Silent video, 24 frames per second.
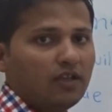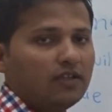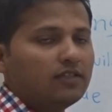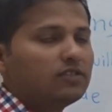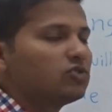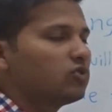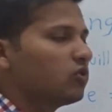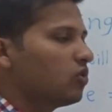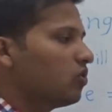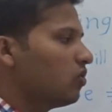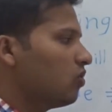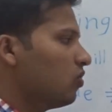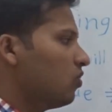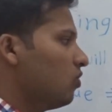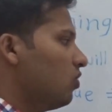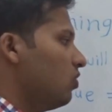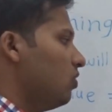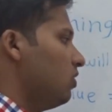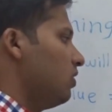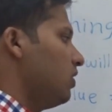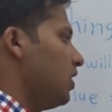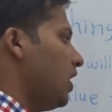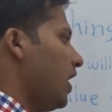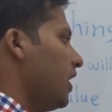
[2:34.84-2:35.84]

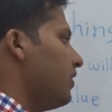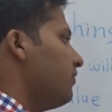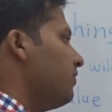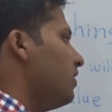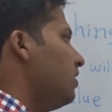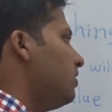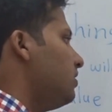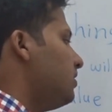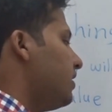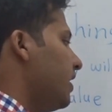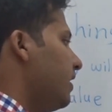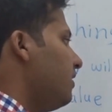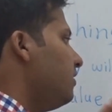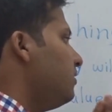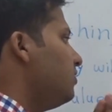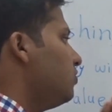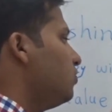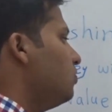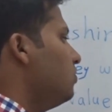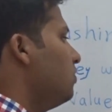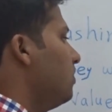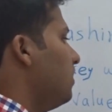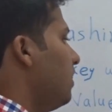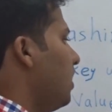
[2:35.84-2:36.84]
So I will tell
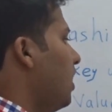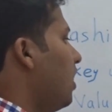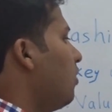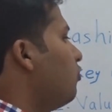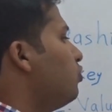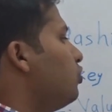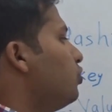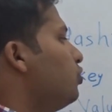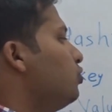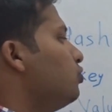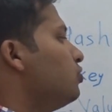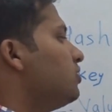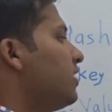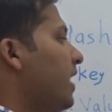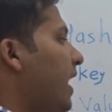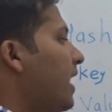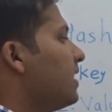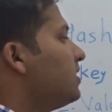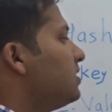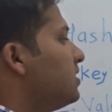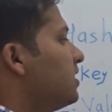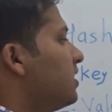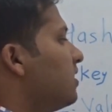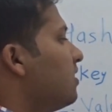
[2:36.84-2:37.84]
you how to use
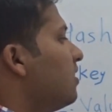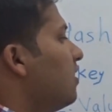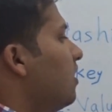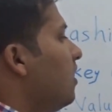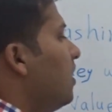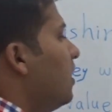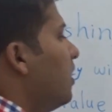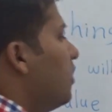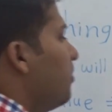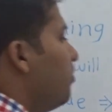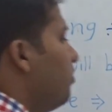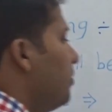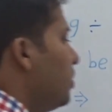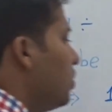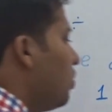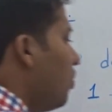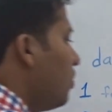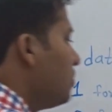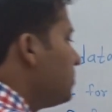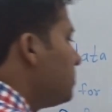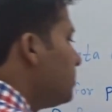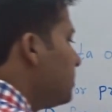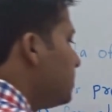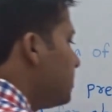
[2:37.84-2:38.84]
hashing,
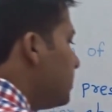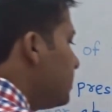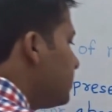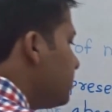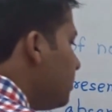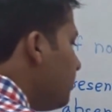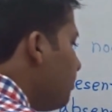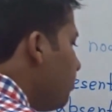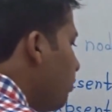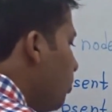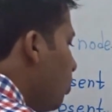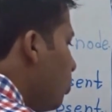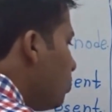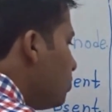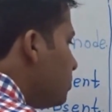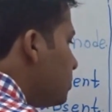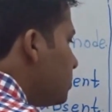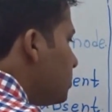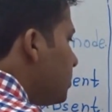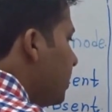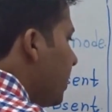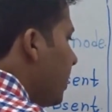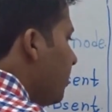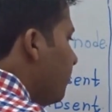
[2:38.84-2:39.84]
because this is the
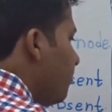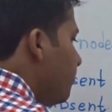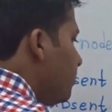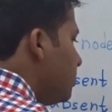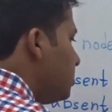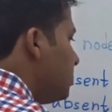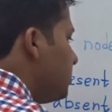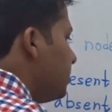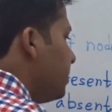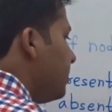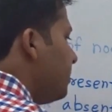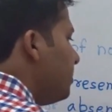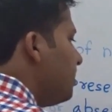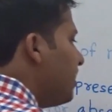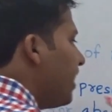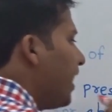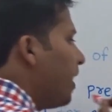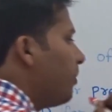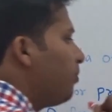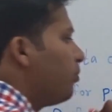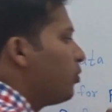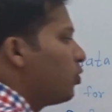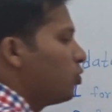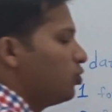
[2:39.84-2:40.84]
most efficient
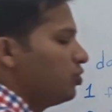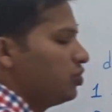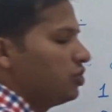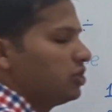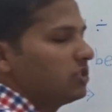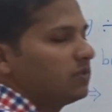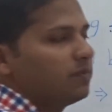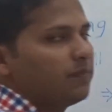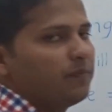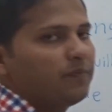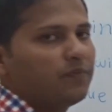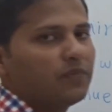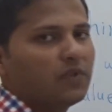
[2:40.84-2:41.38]
approach.